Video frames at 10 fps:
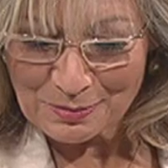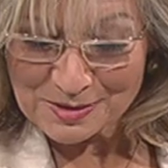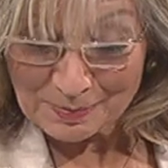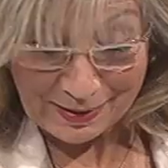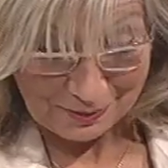was
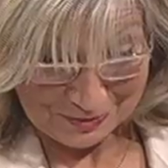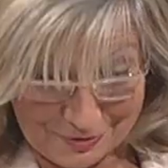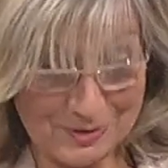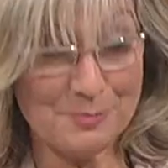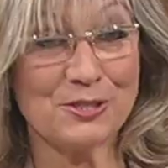about, it was
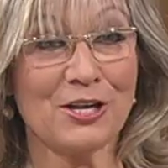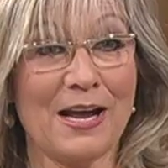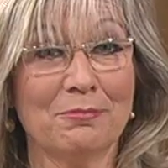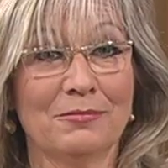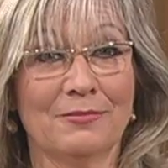Christmas
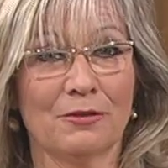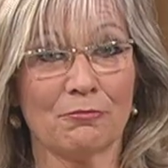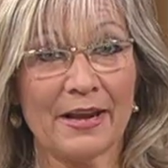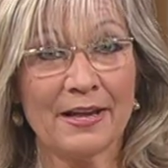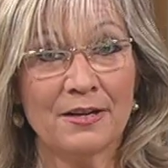time
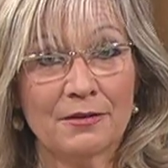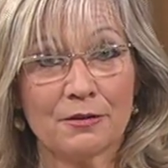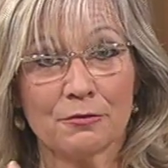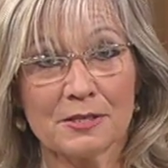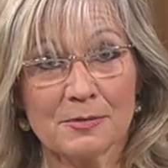red
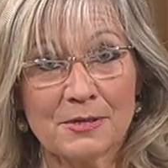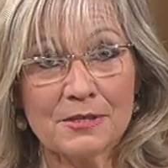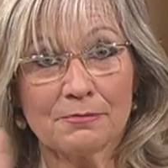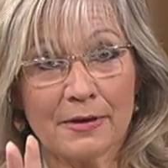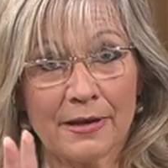Christmas, yes.